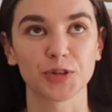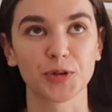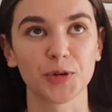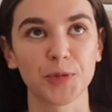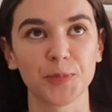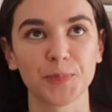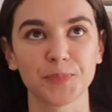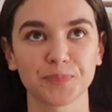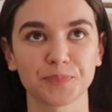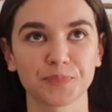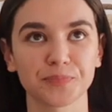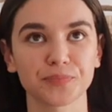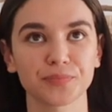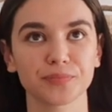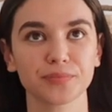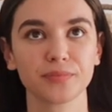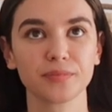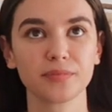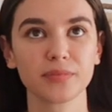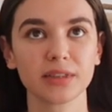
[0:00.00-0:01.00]
So
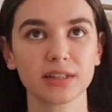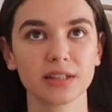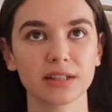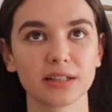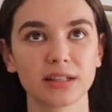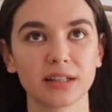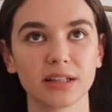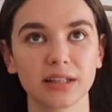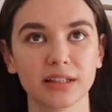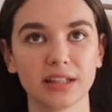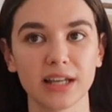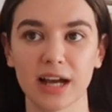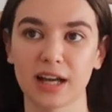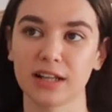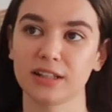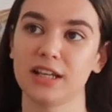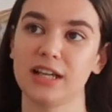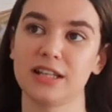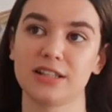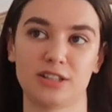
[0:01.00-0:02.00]

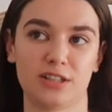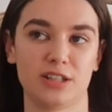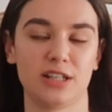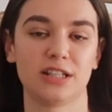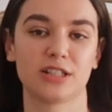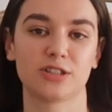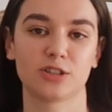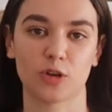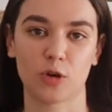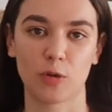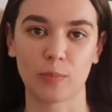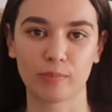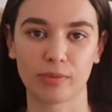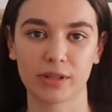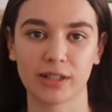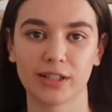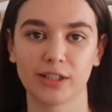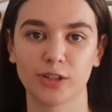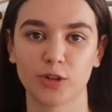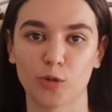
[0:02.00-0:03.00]
yeah, it's
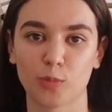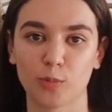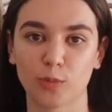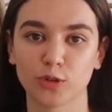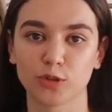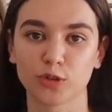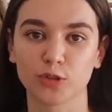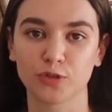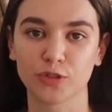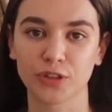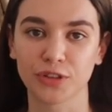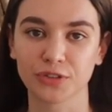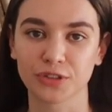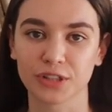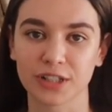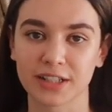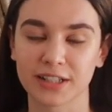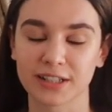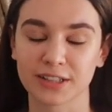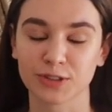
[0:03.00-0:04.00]
completely normal to feel
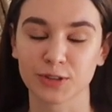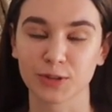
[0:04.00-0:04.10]
scared.